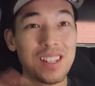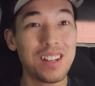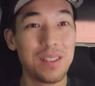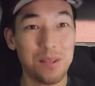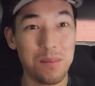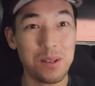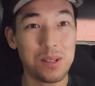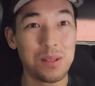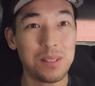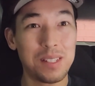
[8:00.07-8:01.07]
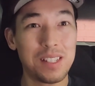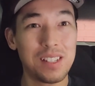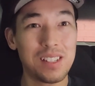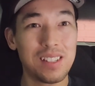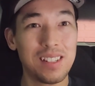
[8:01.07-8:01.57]
another emotional
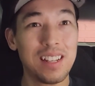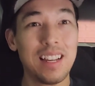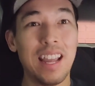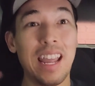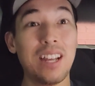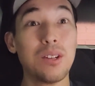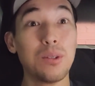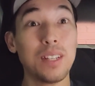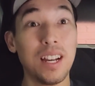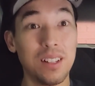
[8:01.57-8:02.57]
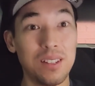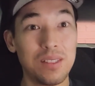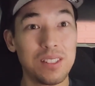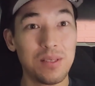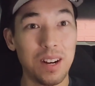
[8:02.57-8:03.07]
decision, handle
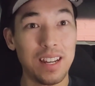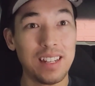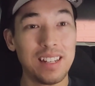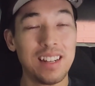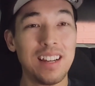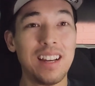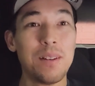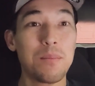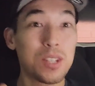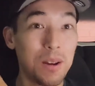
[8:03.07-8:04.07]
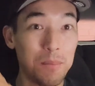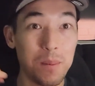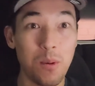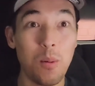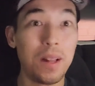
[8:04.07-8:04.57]
yellows, right? Some
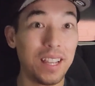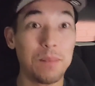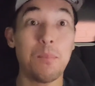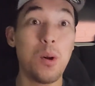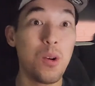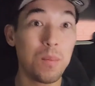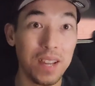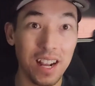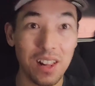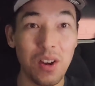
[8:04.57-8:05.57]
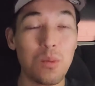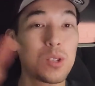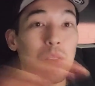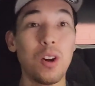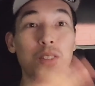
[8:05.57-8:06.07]
people will be like, boom, yellow,
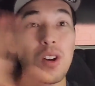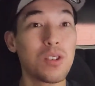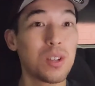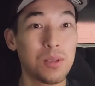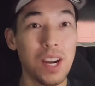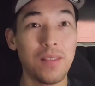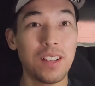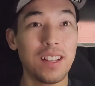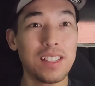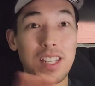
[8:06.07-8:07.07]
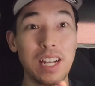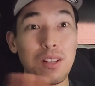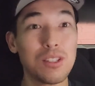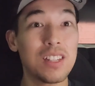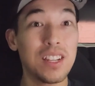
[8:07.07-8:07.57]
which we all know some traffic lights,
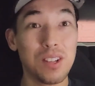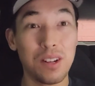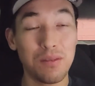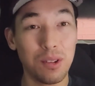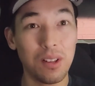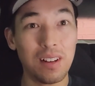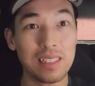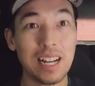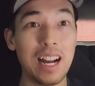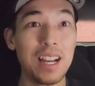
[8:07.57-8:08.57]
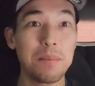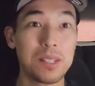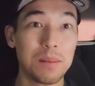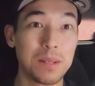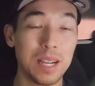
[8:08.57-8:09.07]
yellow stays on for a long time.
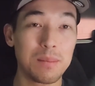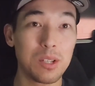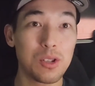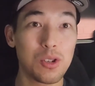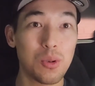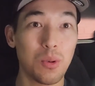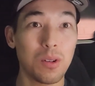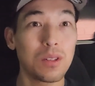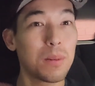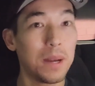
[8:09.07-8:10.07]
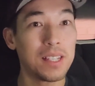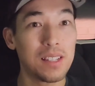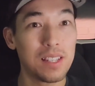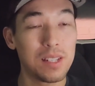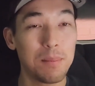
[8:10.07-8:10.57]
Sometimes it's shorter, depends
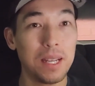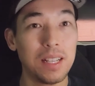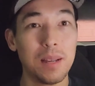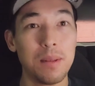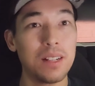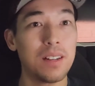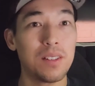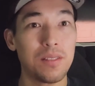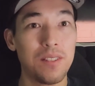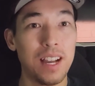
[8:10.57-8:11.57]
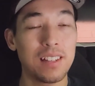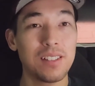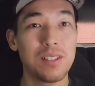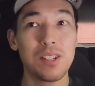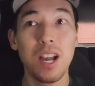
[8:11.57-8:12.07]
on the speed limit and other
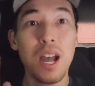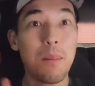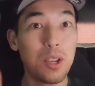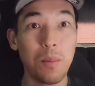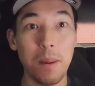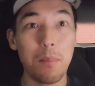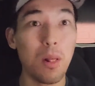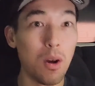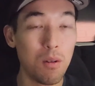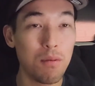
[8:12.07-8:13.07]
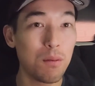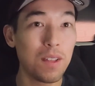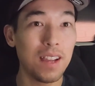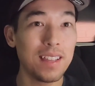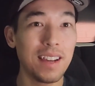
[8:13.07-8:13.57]
factors, but you might blow through
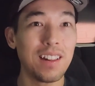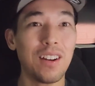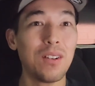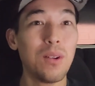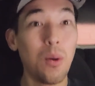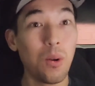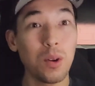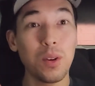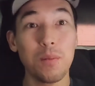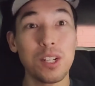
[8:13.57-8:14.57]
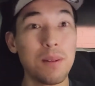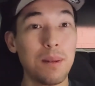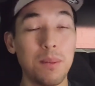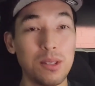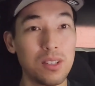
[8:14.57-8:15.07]
that yellow, or some
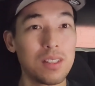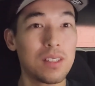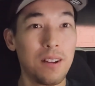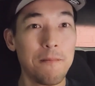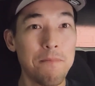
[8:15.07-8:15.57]
people just